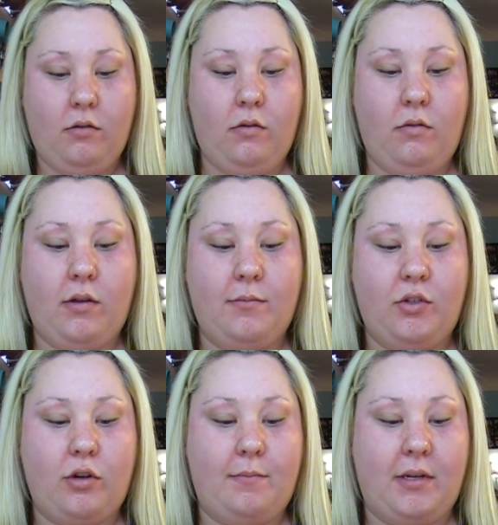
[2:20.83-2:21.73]
Ooh, I
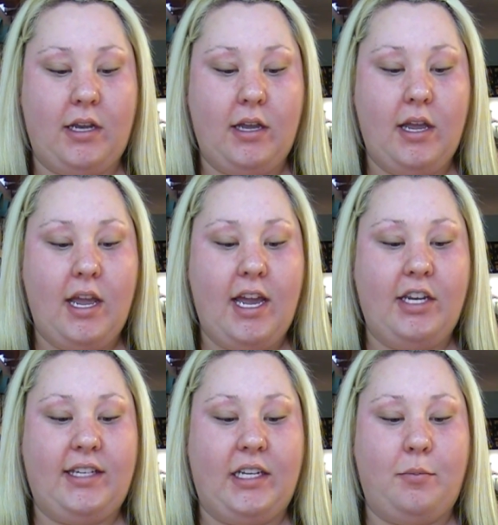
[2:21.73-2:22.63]
almost dropped it. I
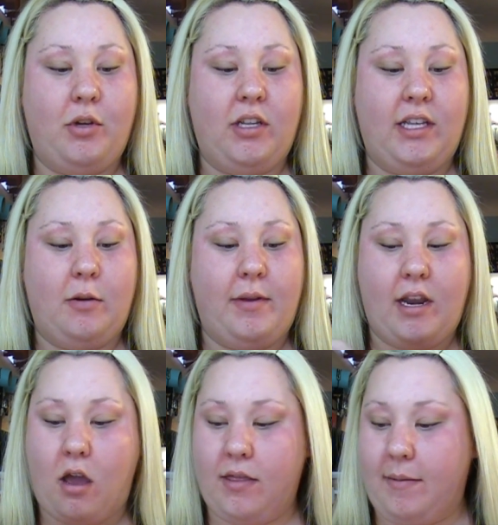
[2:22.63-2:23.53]
just like to put a little
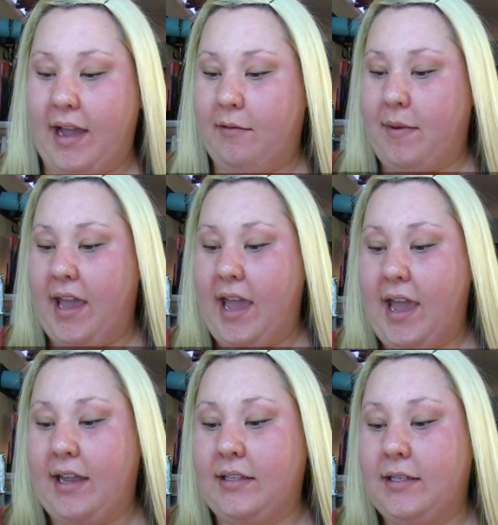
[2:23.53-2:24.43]
bit on the back of my
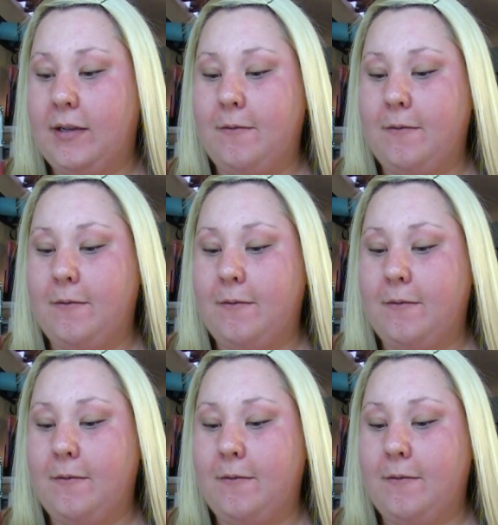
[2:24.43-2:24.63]
hand.